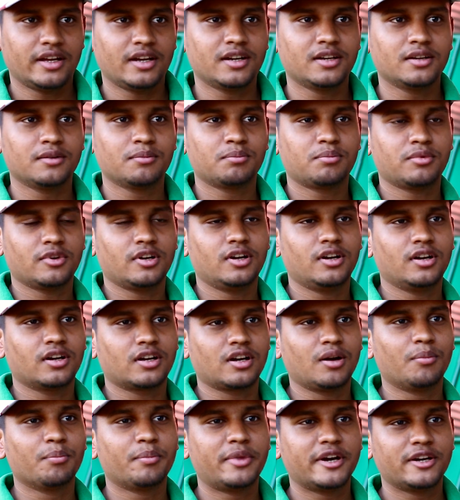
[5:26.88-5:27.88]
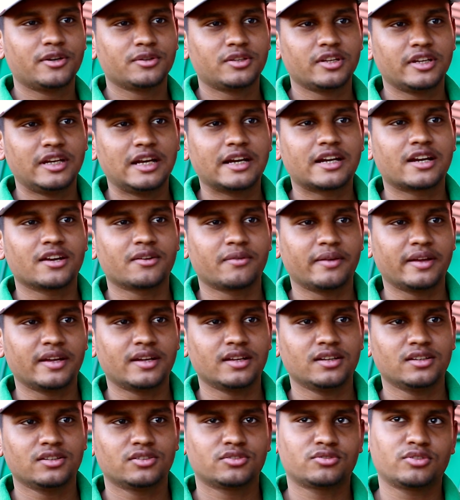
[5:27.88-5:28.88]
in uh, compared to the electric
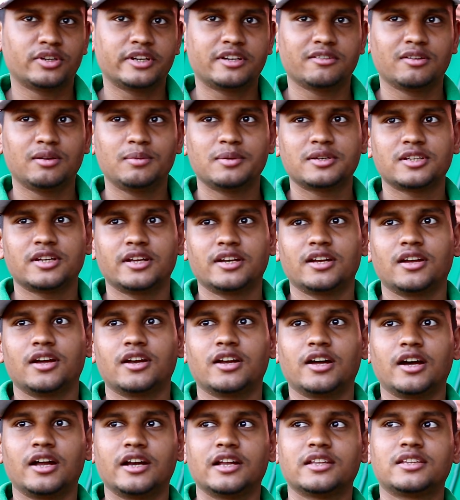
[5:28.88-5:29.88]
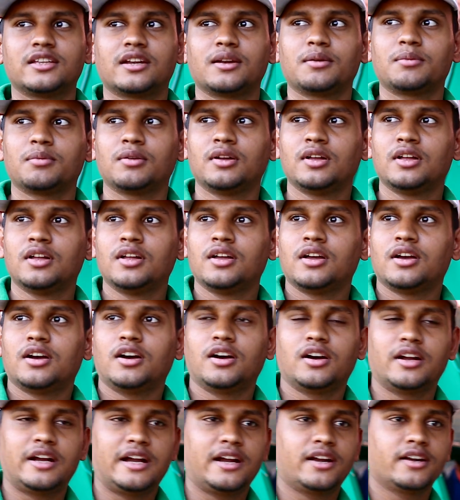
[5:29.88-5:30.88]
vehicle. So it will be an, another
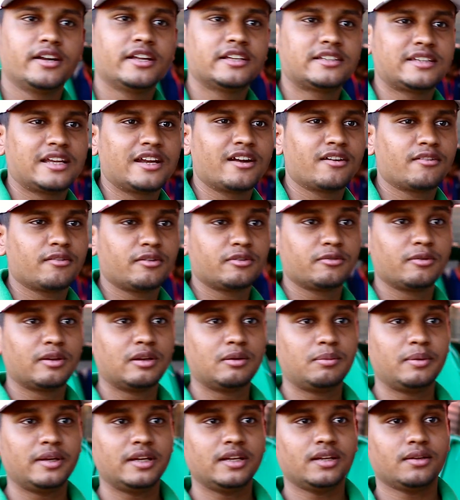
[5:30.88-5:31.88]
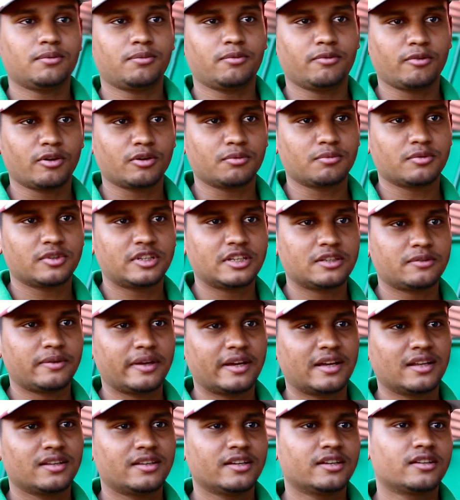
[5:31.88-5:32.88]
uh, disadvantage will be what this
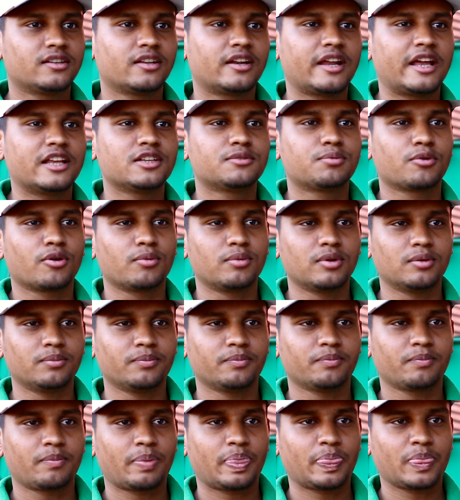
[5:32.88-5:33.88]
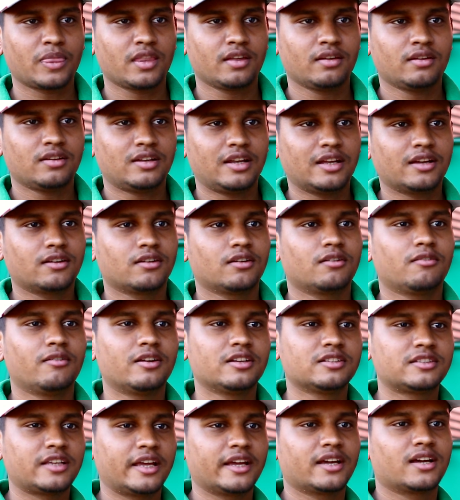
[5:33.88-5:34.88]
vehicle there is the range problem. Like uh,
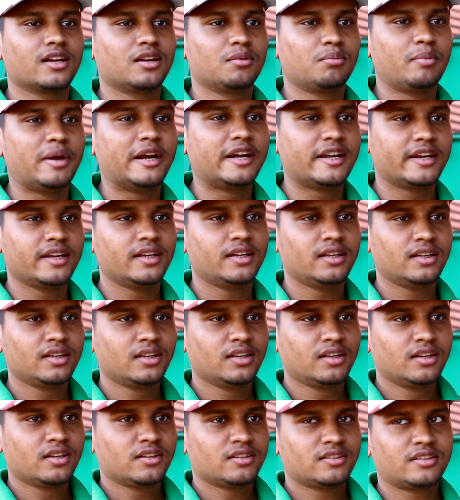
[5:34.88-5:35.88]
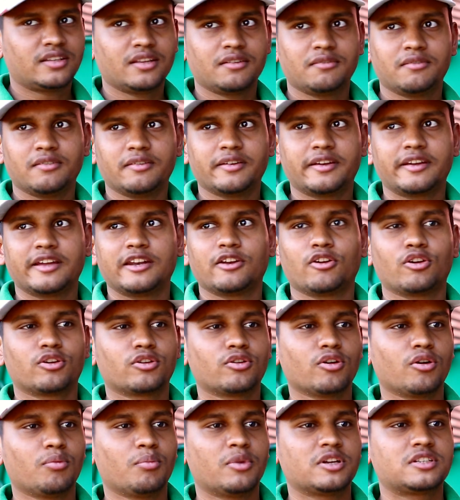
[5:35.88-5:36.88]
one cycle battery, they, we
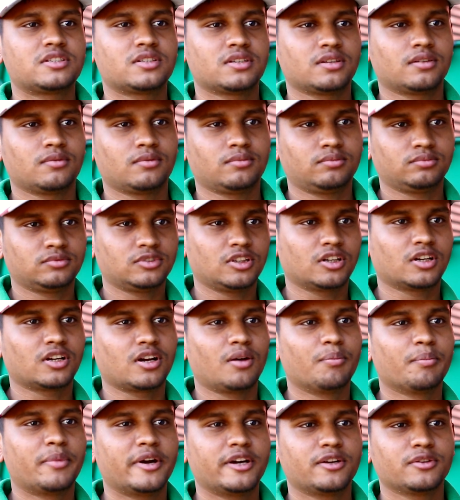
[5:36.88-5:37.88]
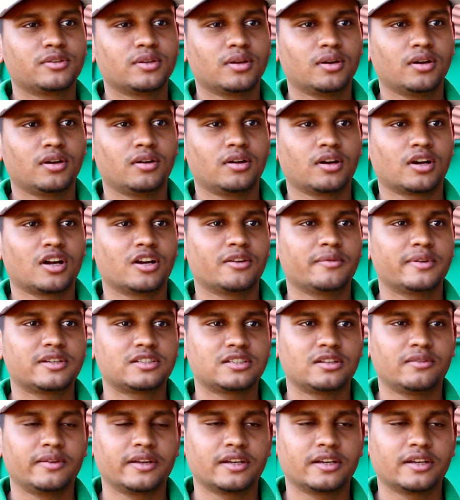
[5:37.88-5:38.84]
cannot go much compared to the conventional